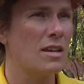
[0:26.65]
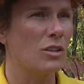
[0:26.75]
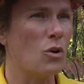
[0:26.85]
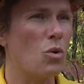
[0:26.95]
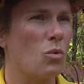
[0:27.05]

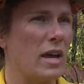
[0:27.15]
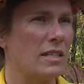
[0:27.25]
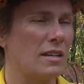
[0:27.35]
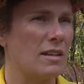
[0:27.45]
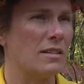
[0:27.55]
local
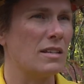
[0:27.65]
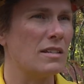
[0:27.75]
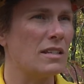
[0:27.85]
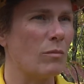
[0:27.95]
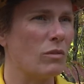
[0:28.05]
residents
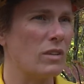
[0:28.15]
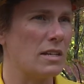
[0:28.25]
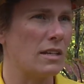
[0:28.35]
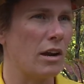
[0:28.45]
in some of these